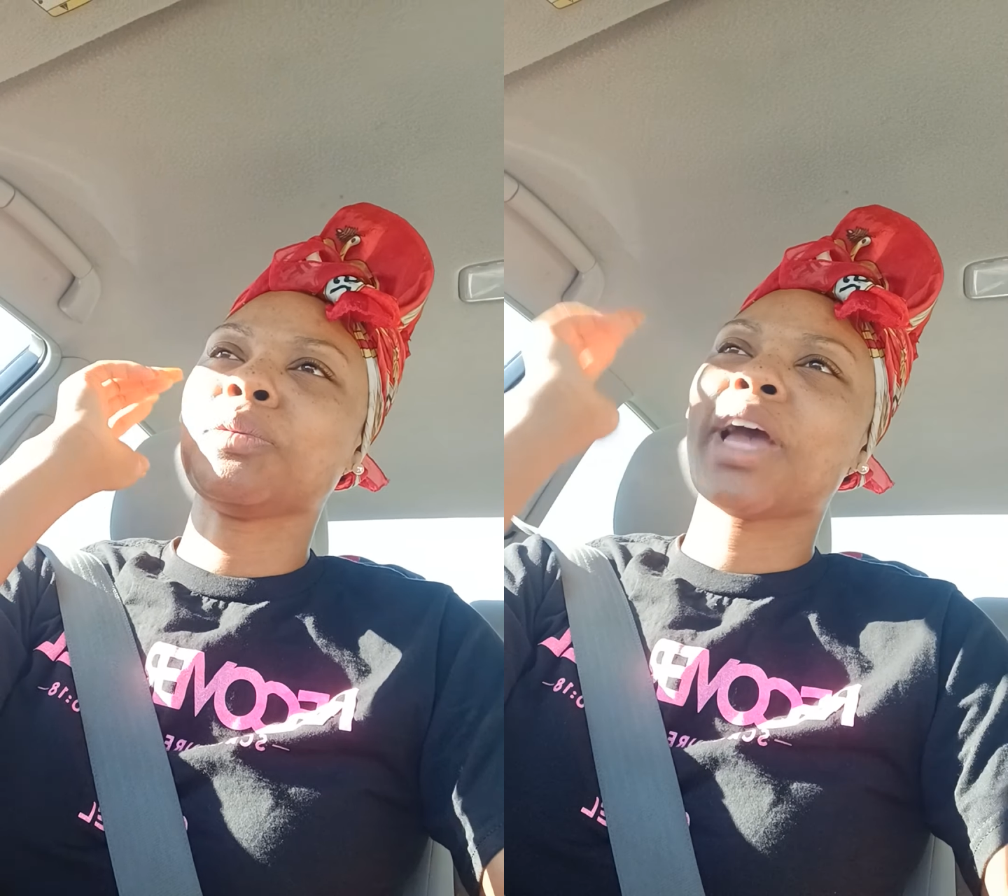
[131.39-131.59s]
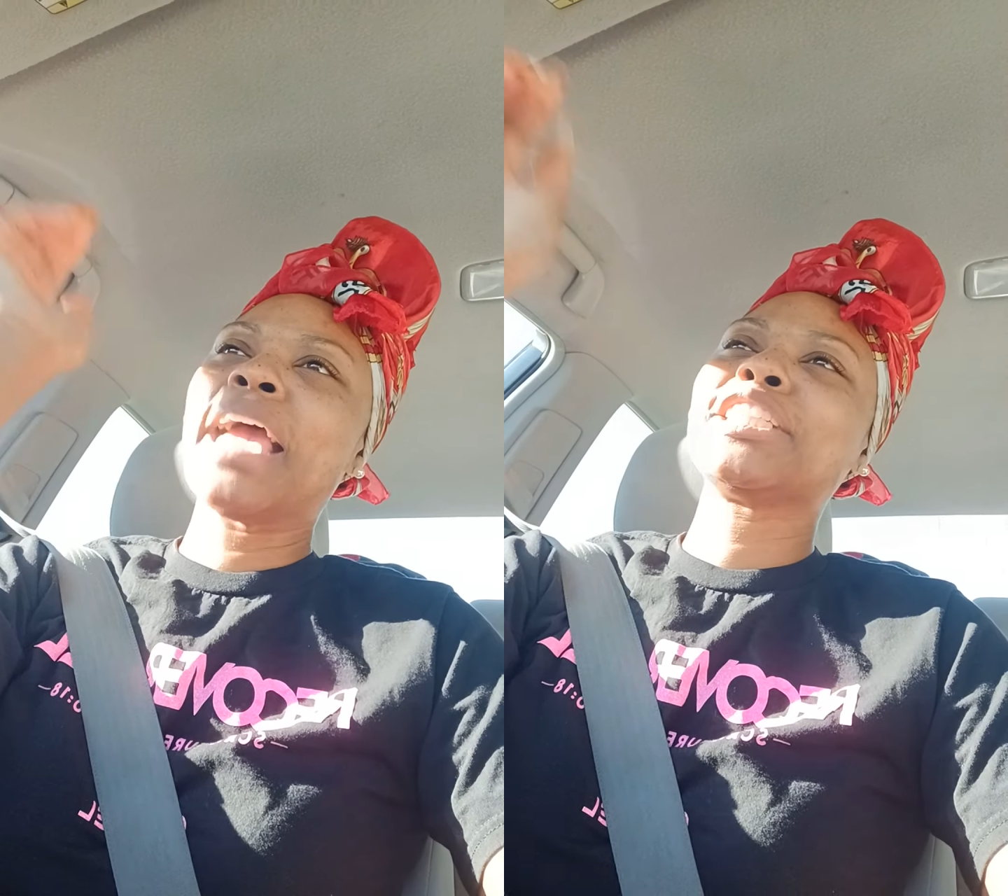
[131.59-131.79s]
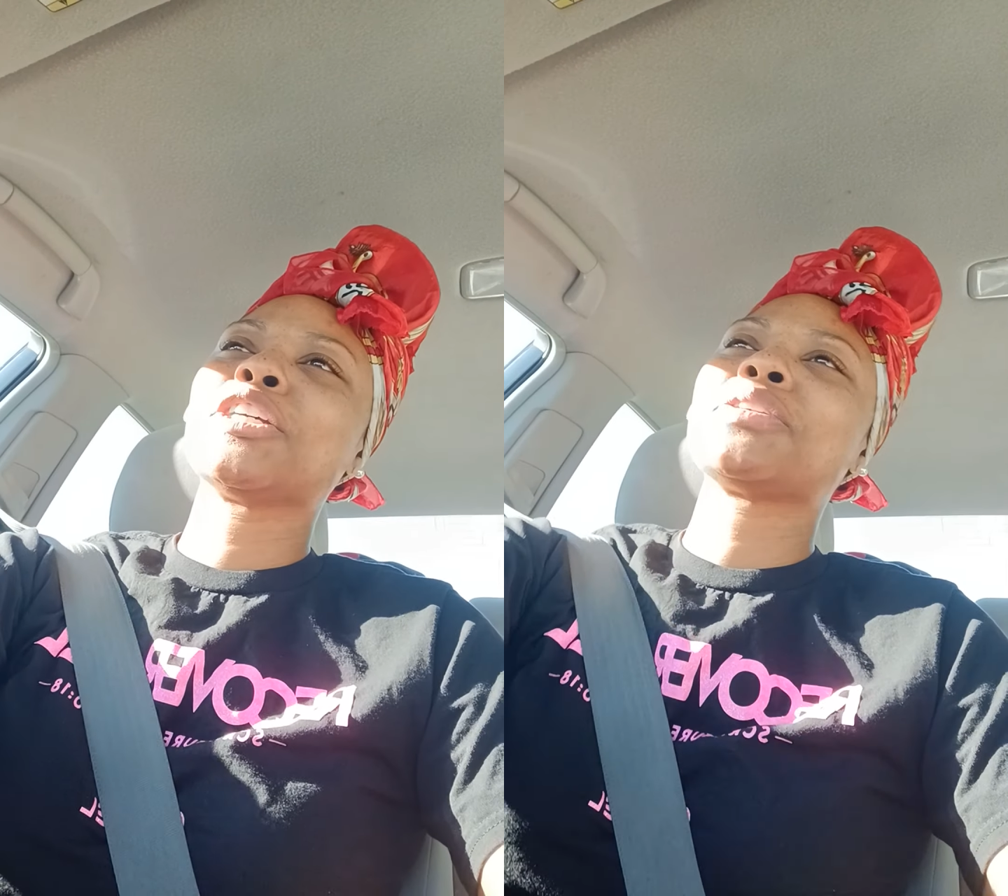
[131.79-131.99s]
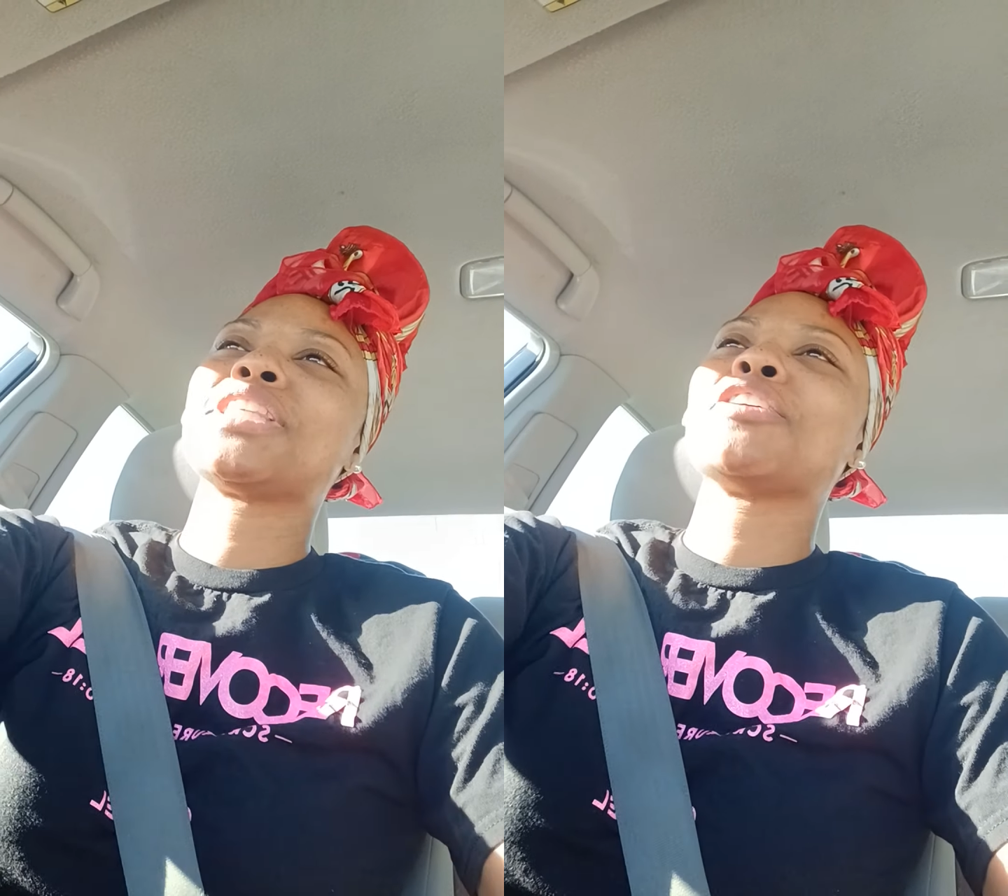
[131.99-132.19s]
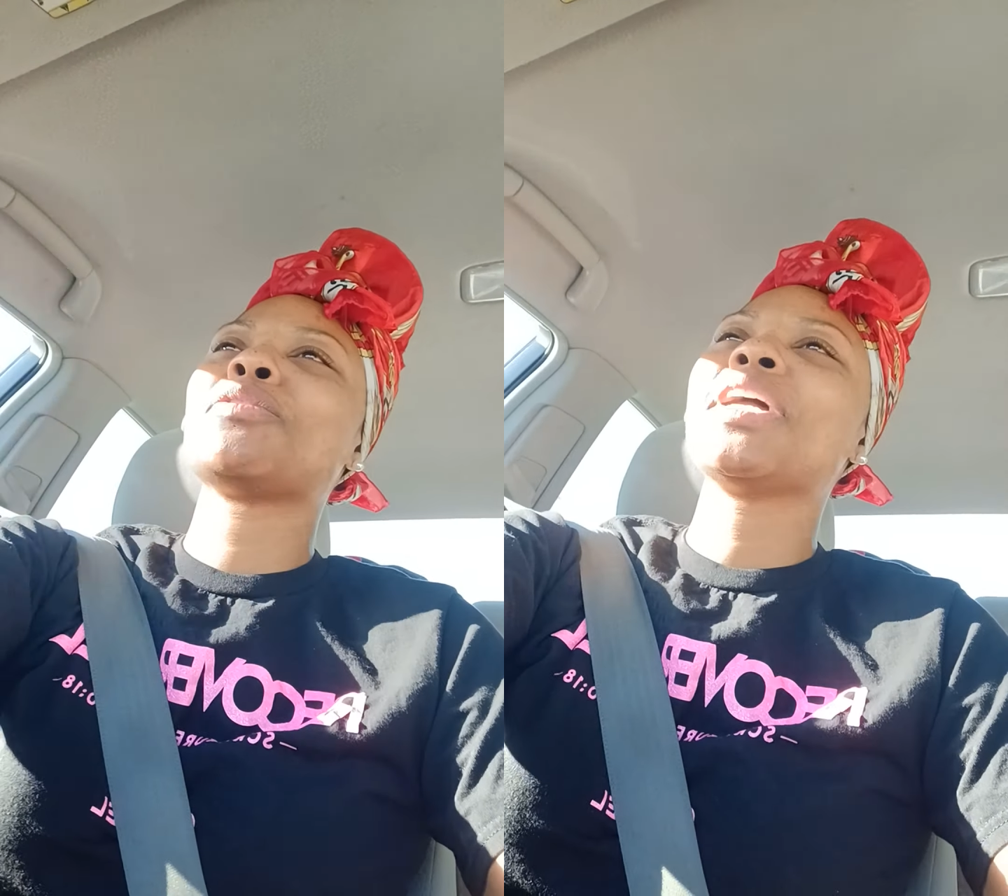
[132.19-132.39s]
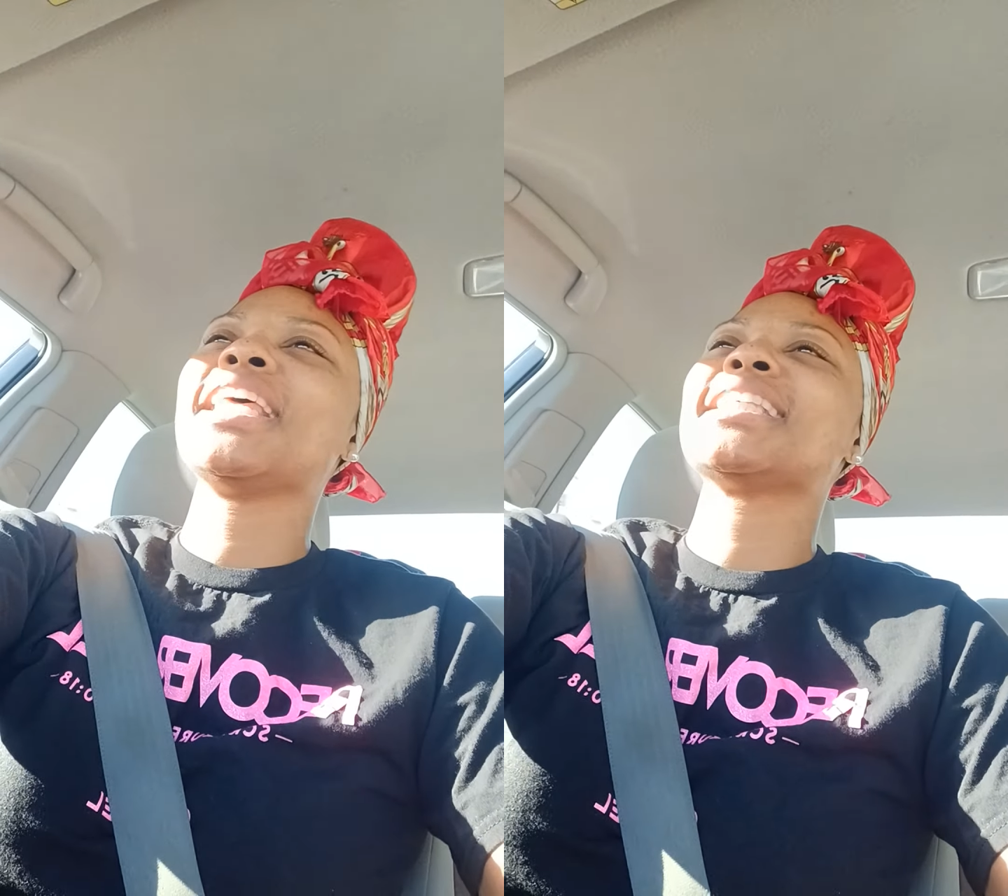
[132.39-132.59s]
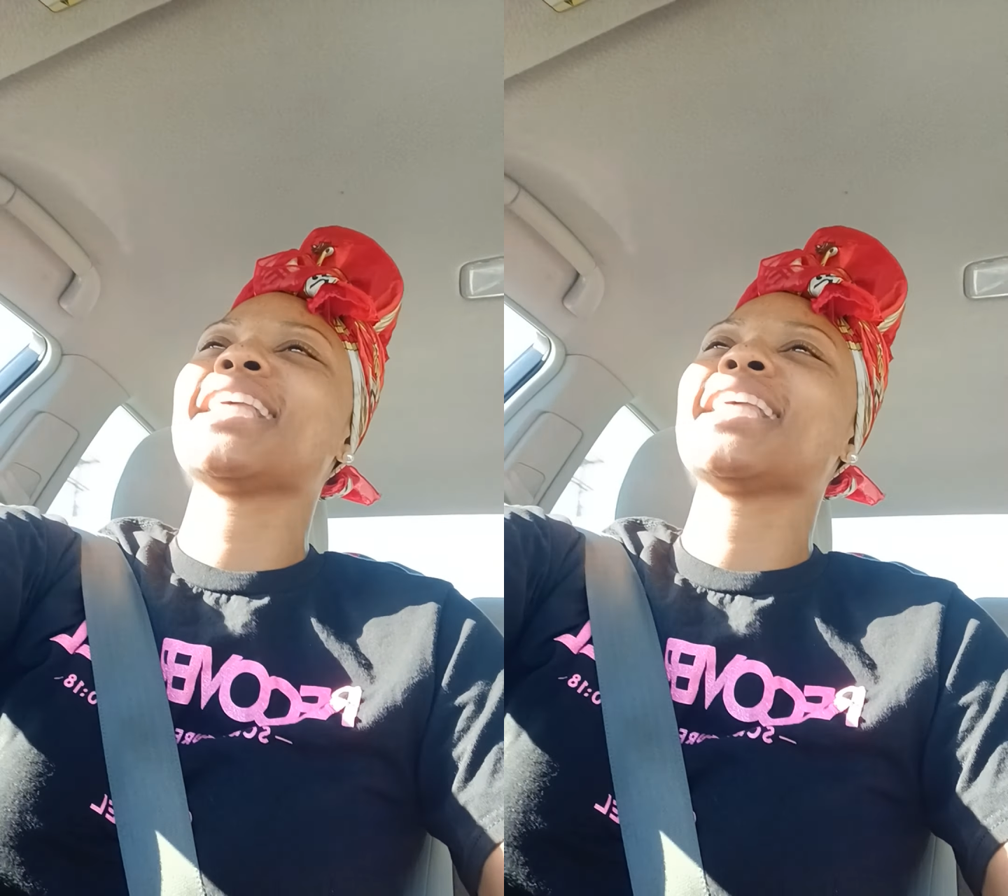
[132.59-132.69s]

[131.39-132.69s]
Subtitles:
ask yourself, when is